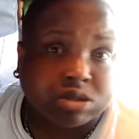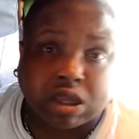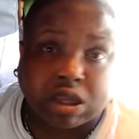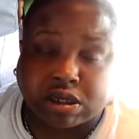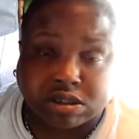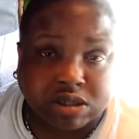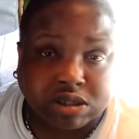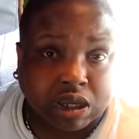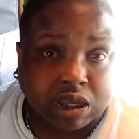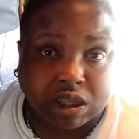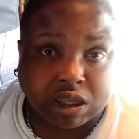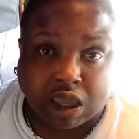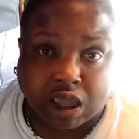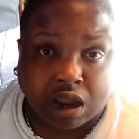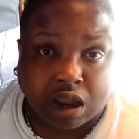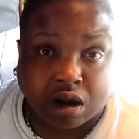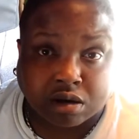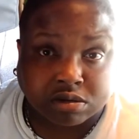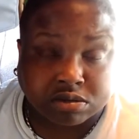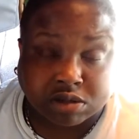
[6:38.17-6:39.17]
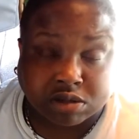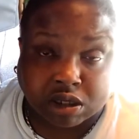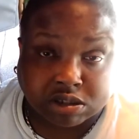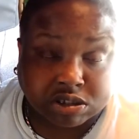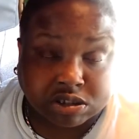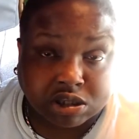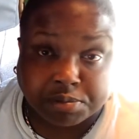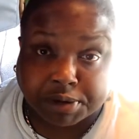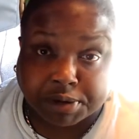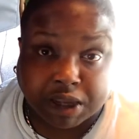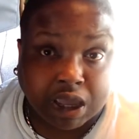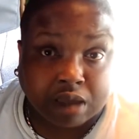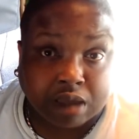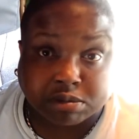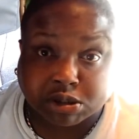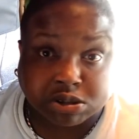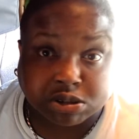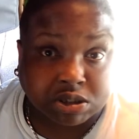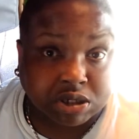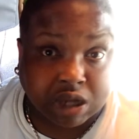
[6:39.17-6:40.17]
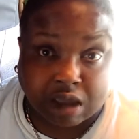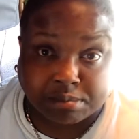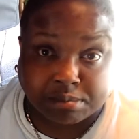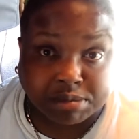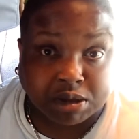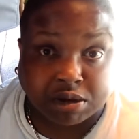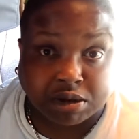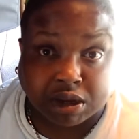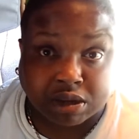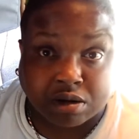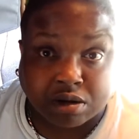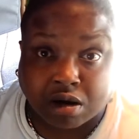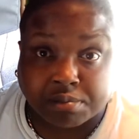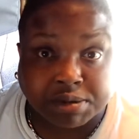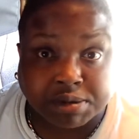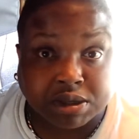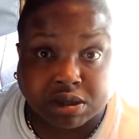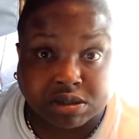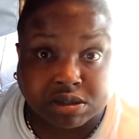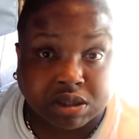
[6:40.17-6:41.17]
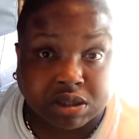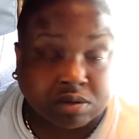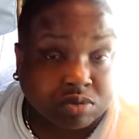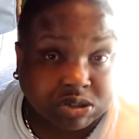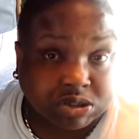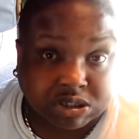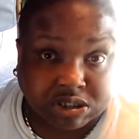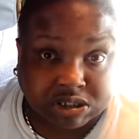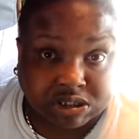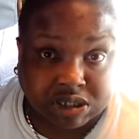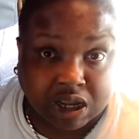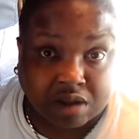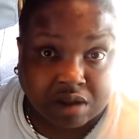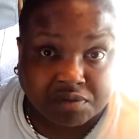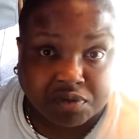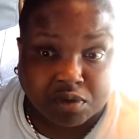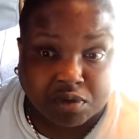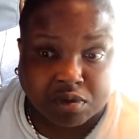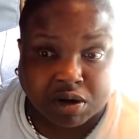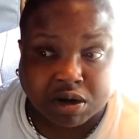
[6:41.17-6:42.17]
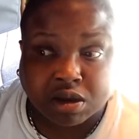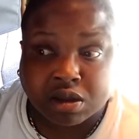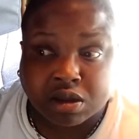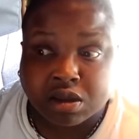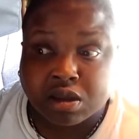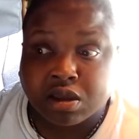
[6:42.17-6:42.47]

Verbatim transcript: that daycare or that sleeper cab should not be on that yard because it wasn't designed for it.